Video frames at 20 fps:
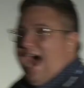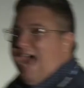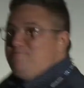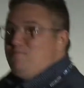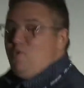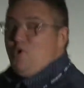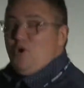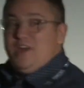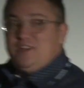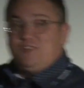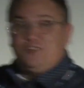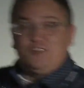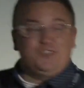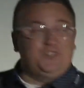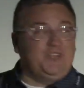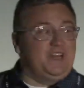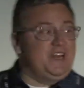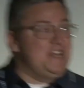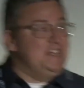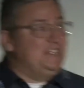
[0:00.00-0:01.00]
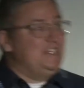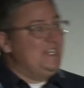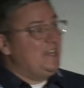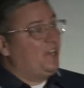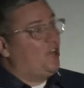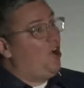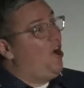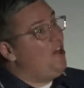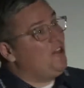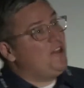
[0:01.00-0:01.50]
I'm more interested in
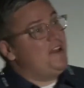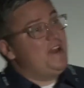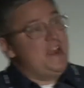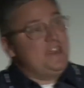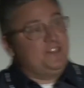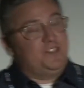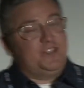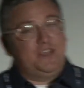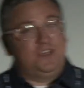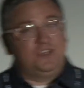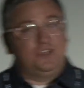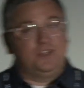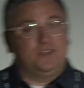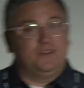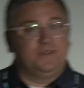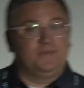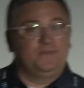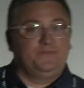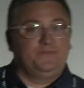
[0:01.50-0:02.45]
decolonization.